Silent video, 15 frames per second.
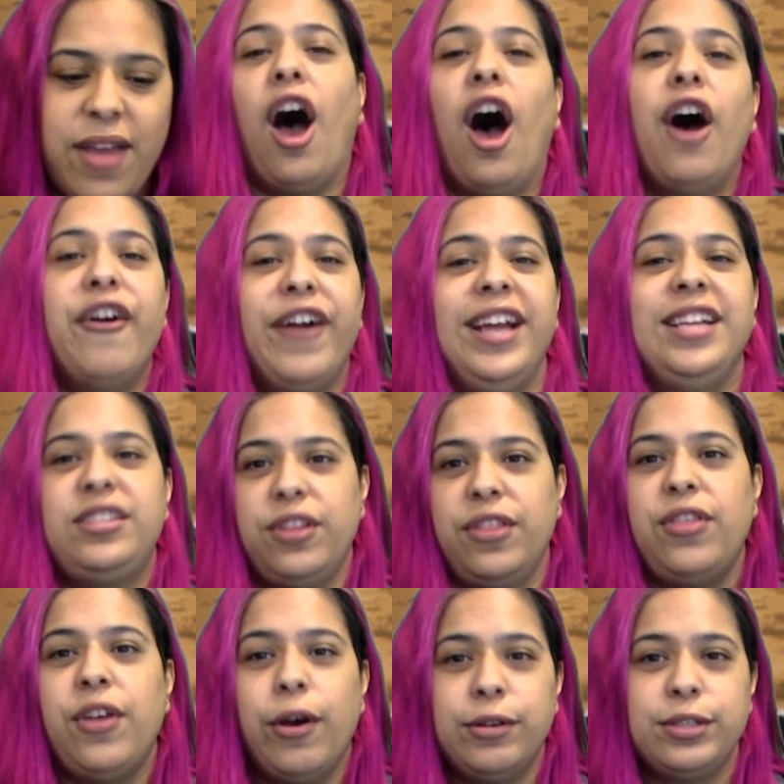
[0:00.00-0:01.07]
Alright, so
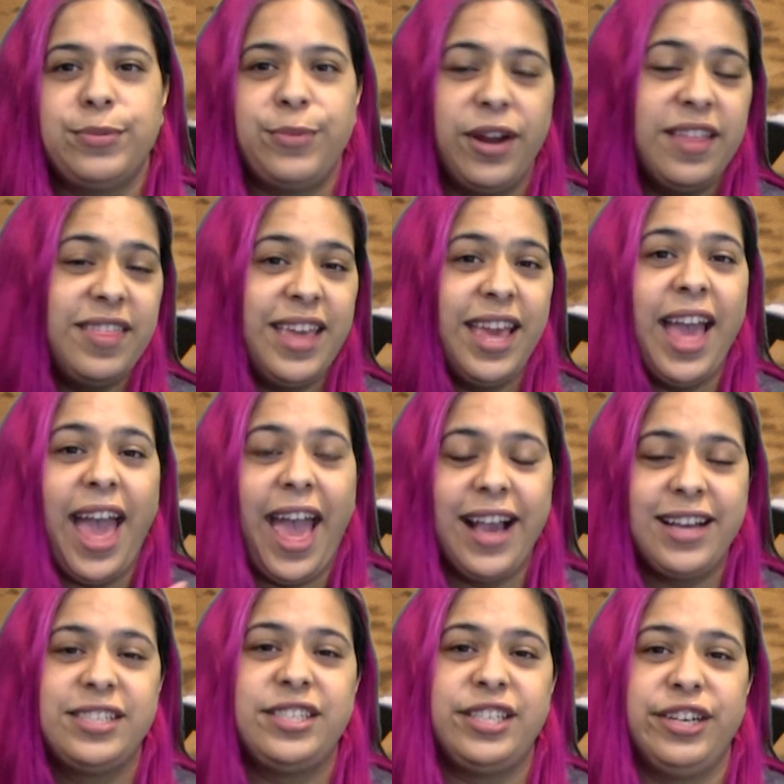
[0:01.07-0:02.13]
those were the
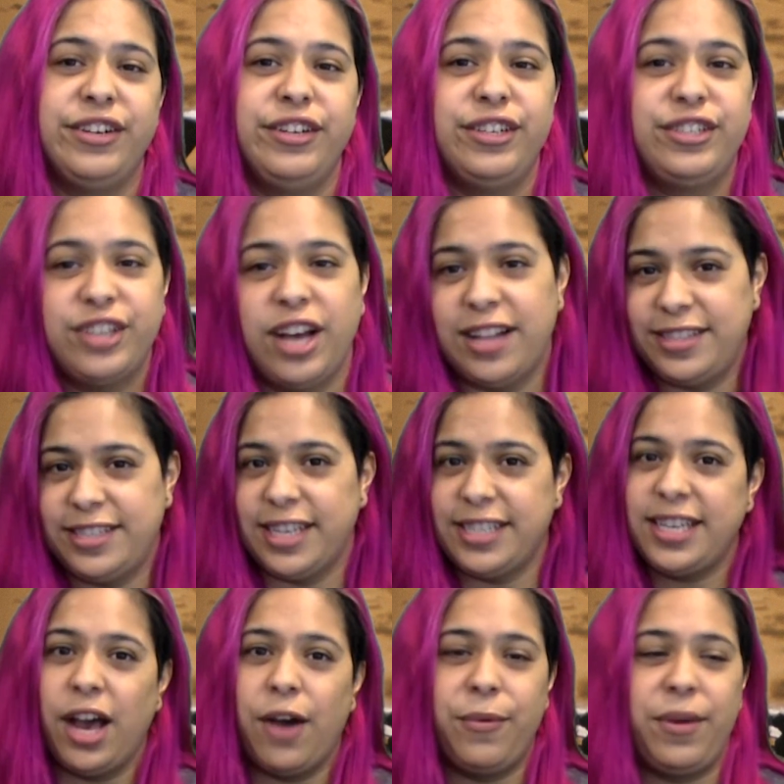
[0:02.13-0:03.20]
exterior shots. That's
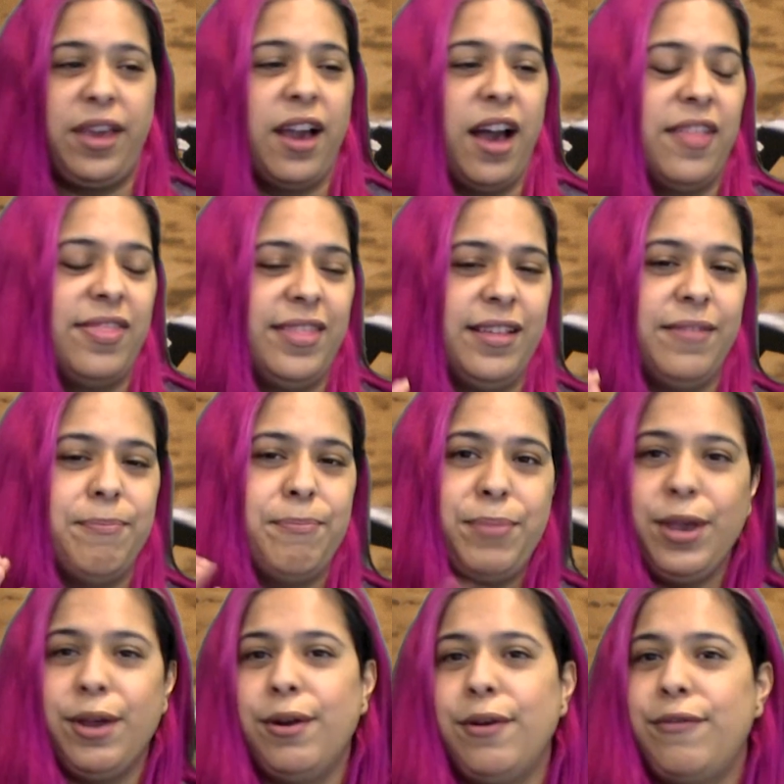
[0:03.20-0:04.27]
how we got the
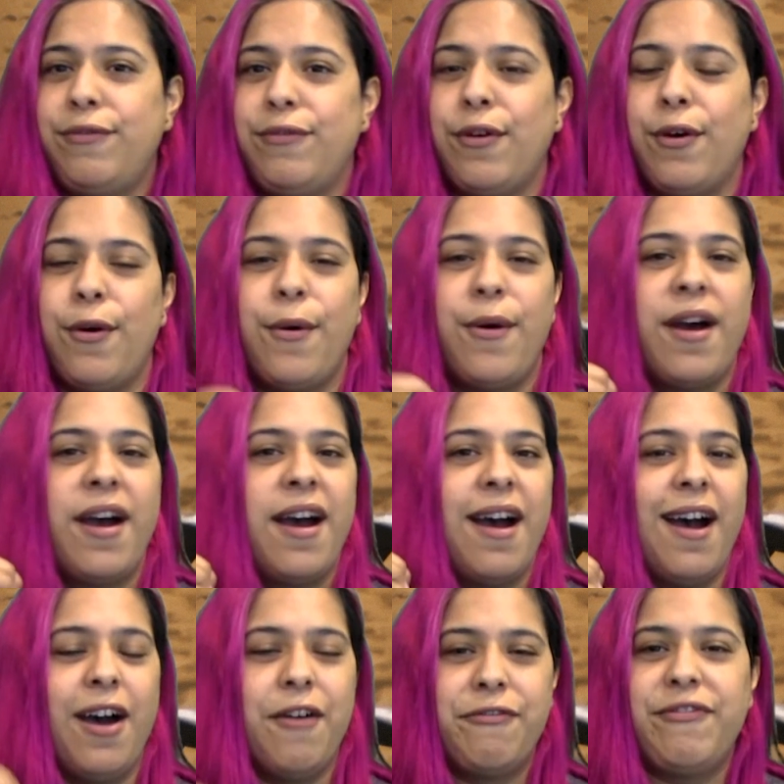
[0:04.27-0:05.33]
beautiful
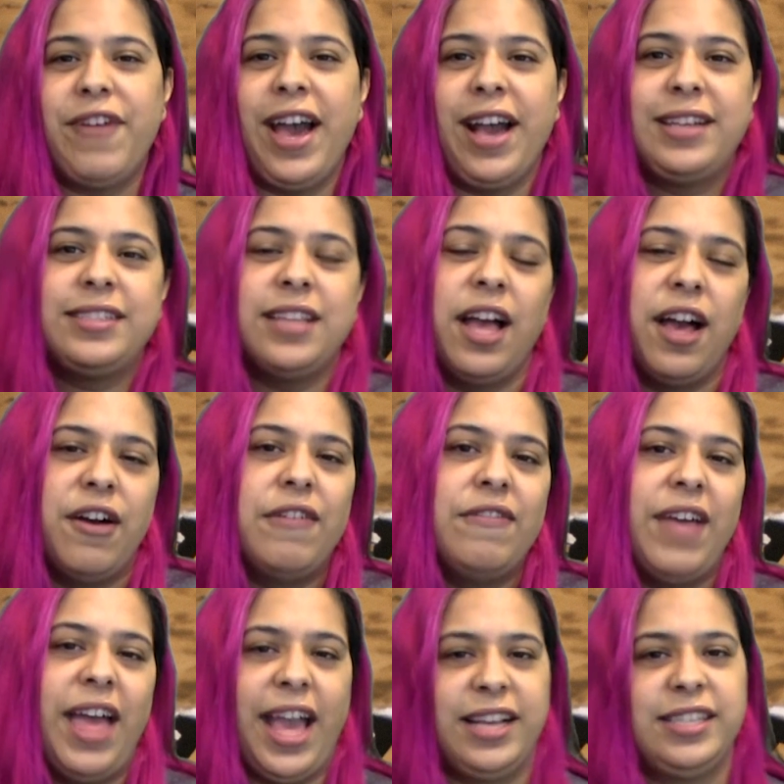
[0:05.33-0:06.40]
effects of
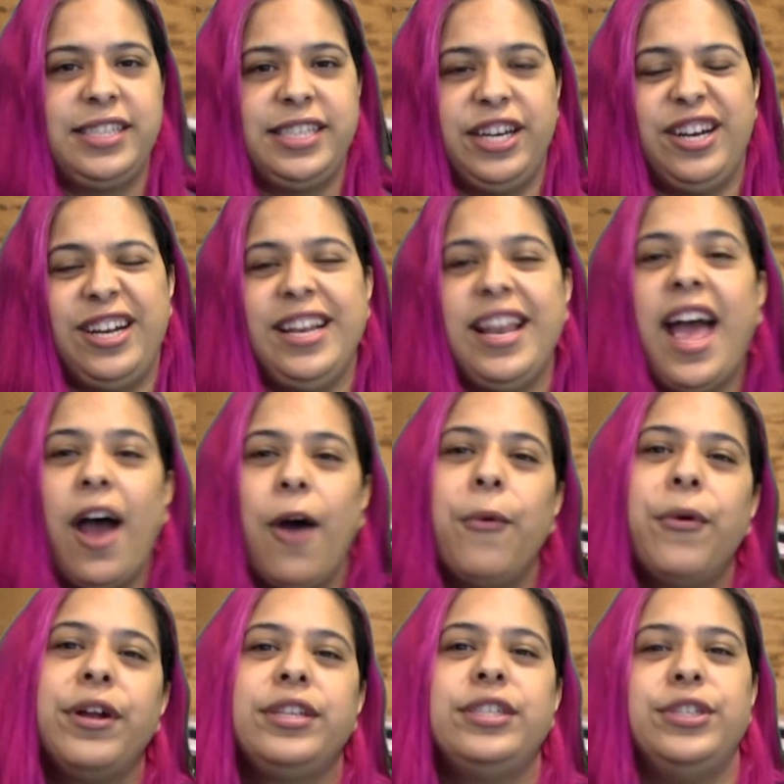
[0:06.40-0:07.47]
exterior. Now
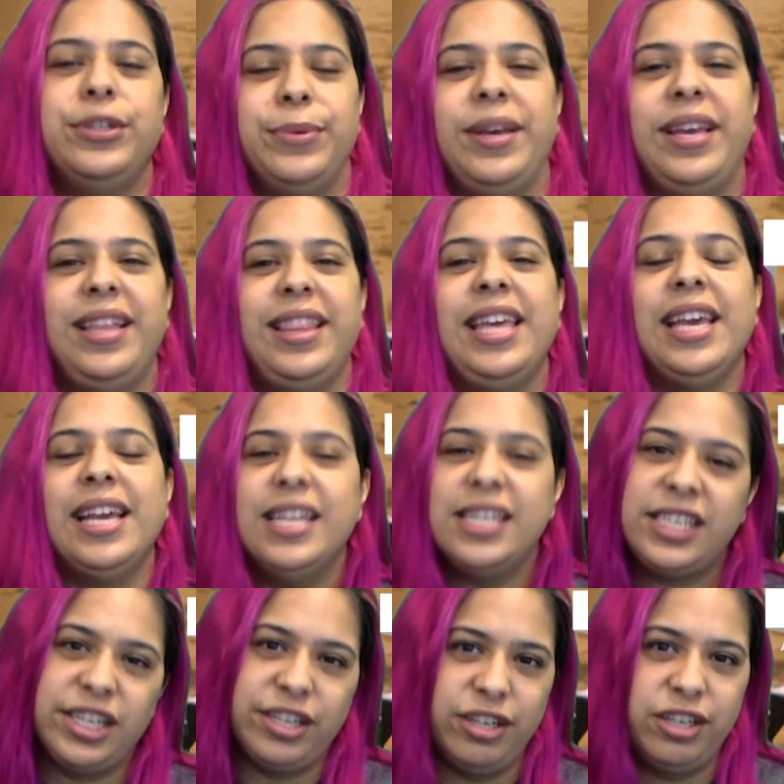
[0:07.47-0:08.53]
we're doing the
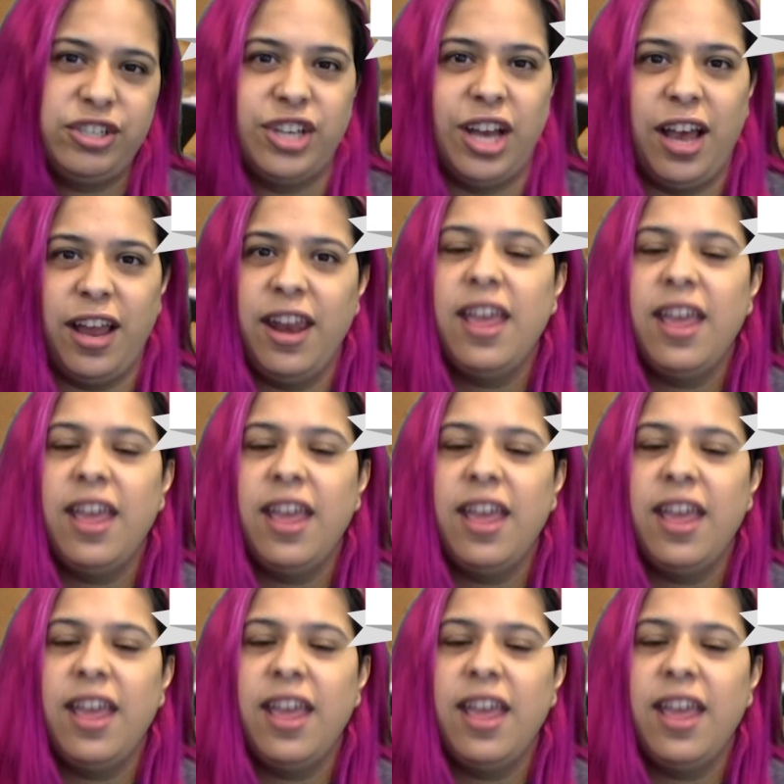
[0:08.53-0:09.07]
interior shot.